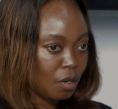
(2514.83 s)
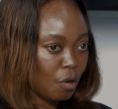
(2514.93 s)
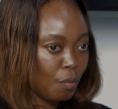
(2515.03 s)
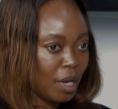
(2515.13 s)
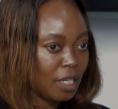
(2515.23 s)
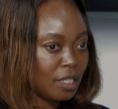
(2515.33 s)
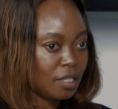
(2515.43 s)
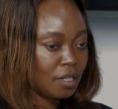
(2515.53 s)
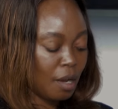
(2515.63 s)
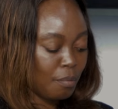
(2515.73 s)

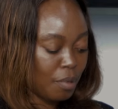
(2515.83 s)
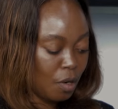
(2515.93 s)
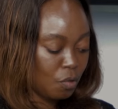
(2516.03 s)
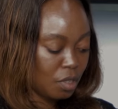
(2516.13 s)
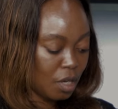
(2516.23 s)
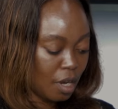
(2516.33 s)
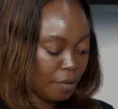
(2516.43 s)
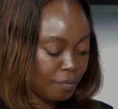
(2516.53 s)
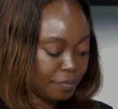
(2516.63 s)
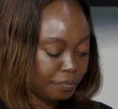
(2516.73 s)
comment about
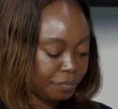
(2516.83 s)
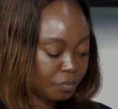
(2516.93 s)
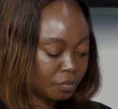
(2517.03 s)
um,